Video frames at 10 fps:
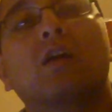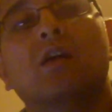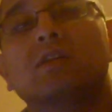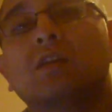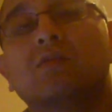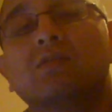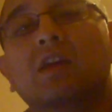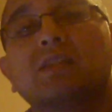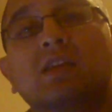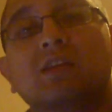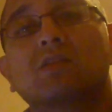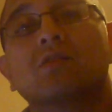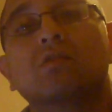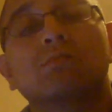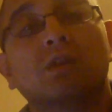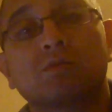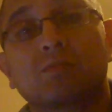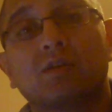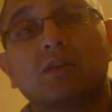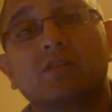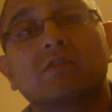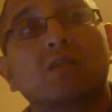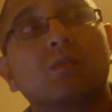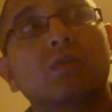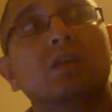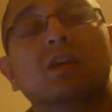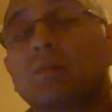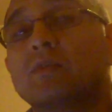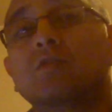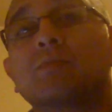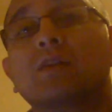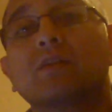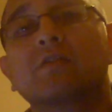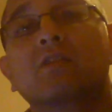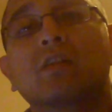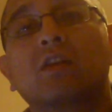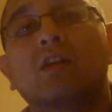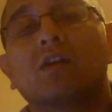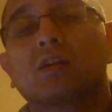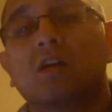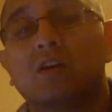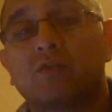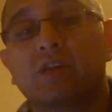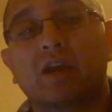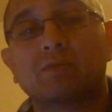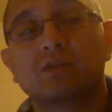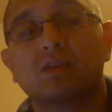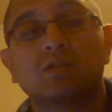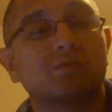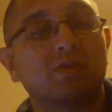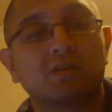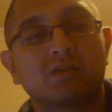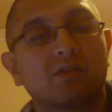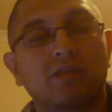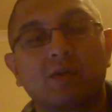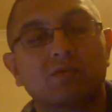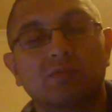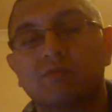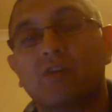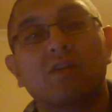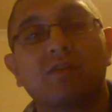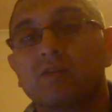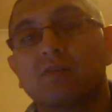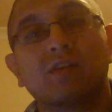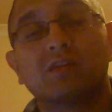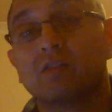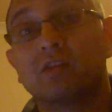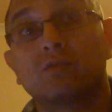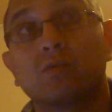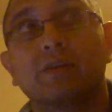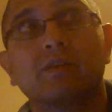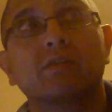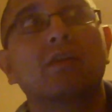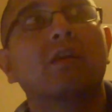uh, TFC1882, Top Spurs, Windy Common Spurs, Cardiff Free Captain, spurs there, which will be very, very funny as, as always.